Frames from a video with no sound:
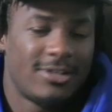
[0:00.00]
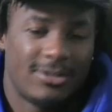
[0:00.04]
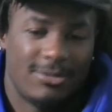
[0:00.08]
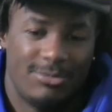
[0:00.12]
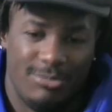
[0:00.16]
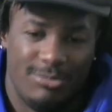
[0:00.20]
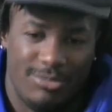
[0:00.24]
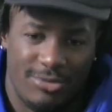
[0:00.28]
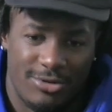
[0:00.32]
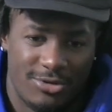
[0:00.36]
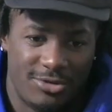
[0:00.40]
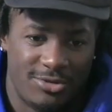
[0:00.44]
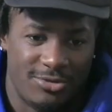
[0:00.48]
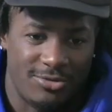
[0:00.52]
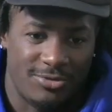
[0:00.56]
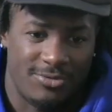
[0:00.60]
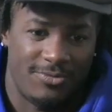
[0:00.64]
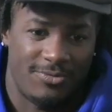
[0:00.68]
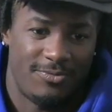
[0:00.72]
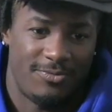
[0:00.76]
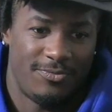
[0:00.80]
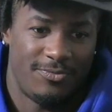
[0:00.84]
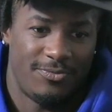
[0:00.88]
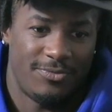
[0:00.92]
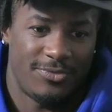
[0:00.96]
Boom.
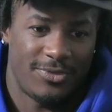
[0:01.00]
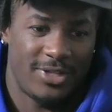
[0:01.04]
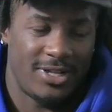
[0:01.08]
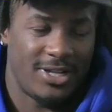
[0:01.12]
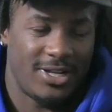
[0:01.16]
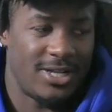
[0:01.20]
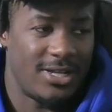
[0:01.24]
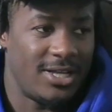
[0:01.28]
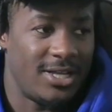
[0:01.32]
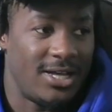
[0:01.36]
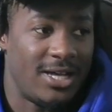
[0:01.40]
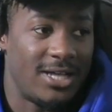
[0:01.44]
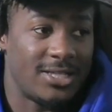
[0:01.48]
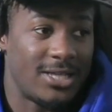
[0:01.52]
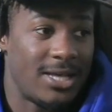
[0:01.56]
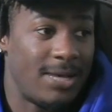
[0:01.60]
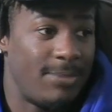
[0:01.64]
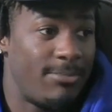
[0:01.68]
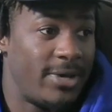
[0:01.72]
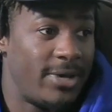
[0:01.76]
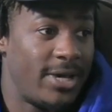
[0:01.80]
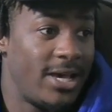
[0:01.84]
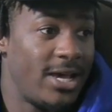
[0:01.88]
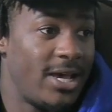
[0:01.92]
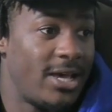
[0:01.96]
And I, I, I
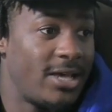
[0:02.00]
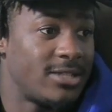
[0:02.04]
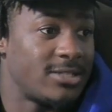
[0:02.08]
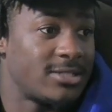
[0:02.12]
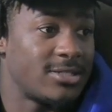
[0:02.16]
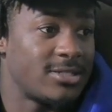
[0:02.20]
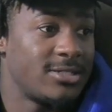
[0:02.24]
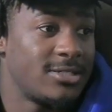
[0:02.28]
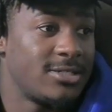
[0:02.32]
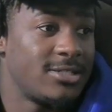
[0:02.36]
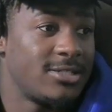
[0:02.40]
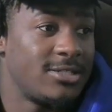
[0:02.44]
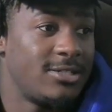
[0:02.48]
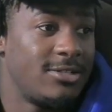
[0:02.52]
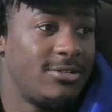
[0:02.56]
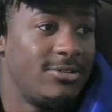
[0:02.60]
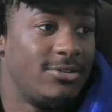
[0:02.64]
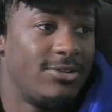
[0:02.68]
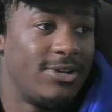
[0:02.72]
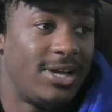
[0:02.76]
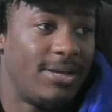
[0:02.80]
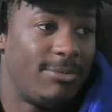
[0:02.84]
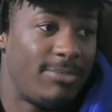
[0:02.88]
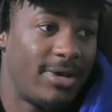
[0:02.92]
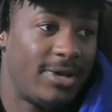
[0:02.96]
passed. You know,
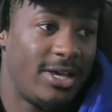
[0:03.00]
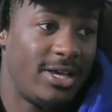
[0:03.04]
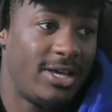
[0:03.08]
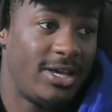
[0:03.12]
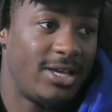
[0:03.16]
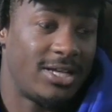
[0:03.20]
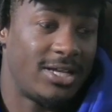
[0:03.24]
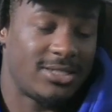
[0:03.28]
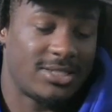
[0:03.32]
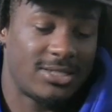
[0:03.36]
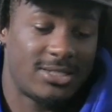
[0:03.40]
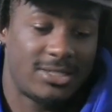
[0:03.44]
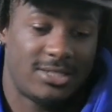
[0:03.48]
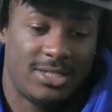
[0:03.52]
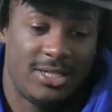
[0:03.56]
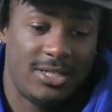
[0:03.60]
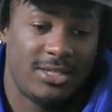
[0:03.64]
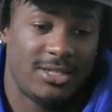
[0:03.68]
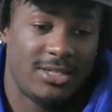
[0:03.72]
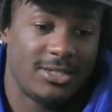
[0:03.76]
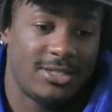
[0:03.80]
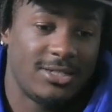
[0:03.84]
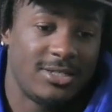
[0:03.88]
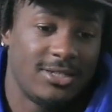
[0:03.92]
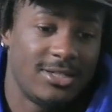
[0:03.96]
I passed. I succeeded.
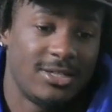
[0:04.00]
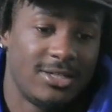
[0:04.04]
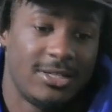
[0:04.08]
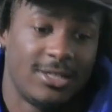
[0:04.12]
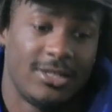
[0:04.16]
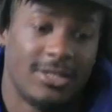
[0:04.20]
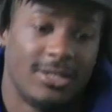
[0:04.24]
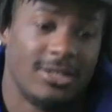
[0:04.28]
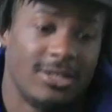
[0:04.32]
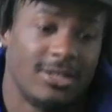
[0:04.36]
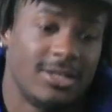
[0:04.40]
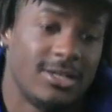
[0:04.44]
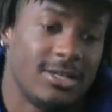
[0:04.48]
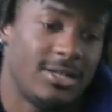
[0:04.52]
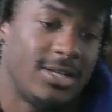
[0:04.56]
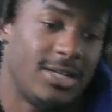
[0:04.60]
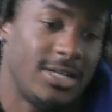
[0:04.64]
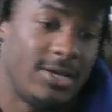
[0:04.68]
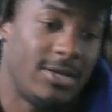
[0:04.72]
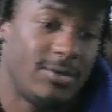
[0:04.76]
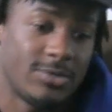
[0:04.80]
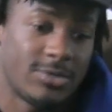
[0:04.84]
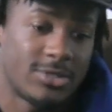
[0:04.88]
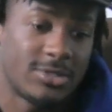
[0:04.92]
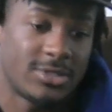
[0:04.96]
And that
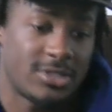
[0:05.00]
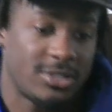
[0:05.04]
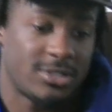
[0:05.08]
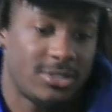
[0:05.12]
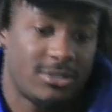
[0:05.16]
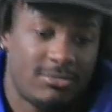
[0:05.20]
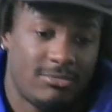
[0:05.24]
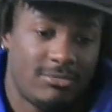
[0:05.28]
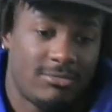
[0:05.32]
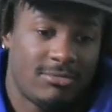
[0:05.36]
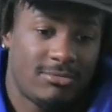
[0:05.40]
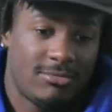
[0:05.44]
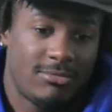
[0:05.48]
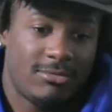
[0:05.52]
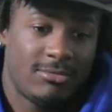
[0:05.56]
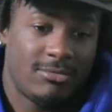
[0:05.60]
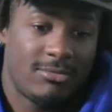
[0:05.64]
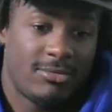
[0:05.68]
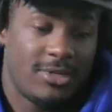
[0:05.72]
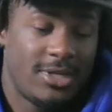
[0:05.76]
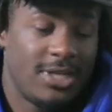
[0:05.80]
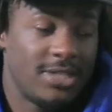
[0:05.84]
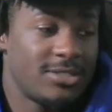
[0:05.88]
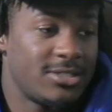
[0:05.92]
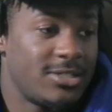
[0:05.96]
was,
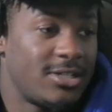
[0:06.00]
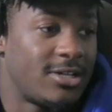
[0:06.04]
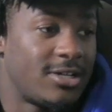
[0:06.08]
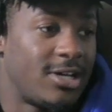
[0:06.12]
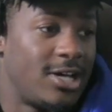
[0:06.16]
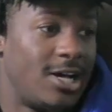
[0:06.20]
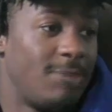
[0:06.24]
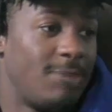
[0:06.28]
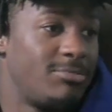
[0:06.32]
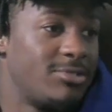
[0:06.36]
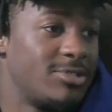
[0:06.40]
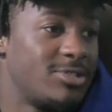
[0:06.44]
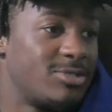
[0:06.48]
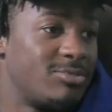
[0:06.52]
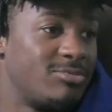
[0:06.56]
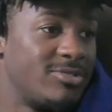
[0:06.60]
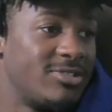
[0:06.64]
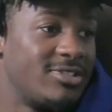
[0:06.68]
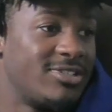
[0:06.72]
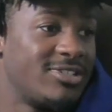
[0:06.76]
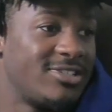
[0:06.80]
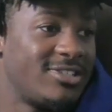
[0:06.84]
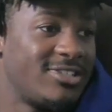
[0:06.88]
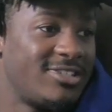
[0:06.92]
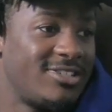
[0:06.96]
that's an accomplishment.
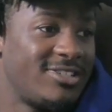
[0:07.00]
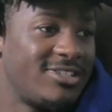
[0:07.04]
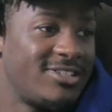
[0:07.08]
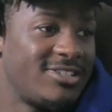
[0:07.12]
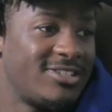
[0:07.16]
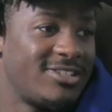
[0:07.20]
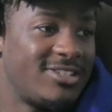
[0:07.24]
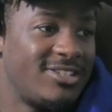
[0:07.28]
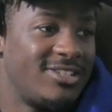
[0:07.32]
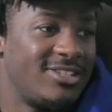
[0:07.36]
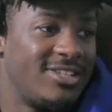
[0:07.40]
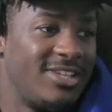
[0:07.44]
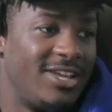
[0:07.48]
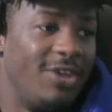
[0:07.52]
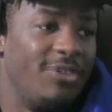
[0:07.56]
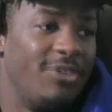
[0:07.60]
Yeah. On